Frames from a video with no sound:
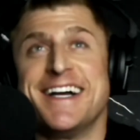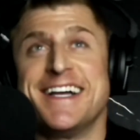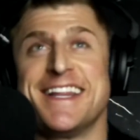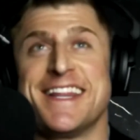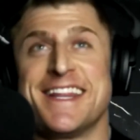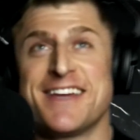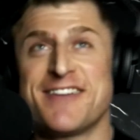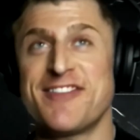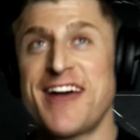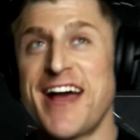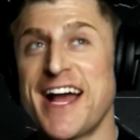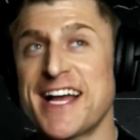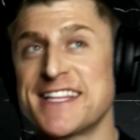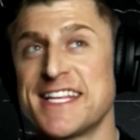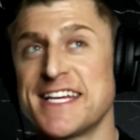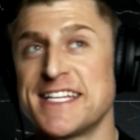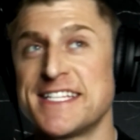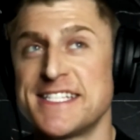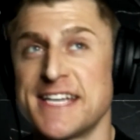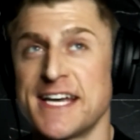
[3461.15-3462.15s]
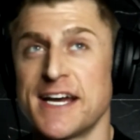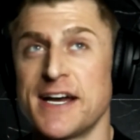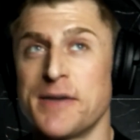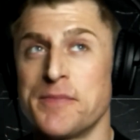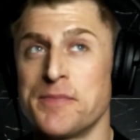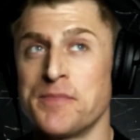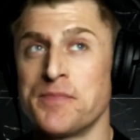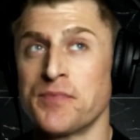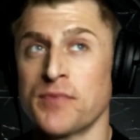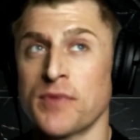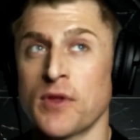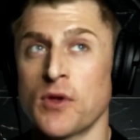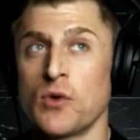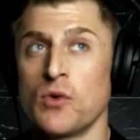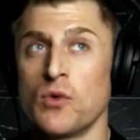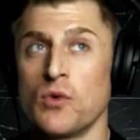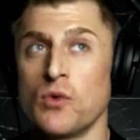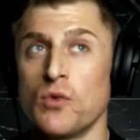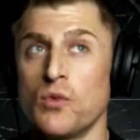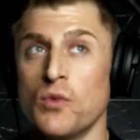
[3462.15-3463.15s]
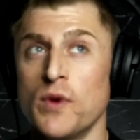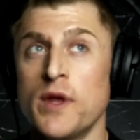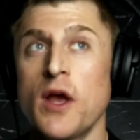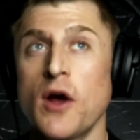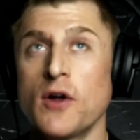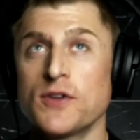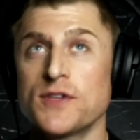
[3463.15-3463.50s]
The fact that we all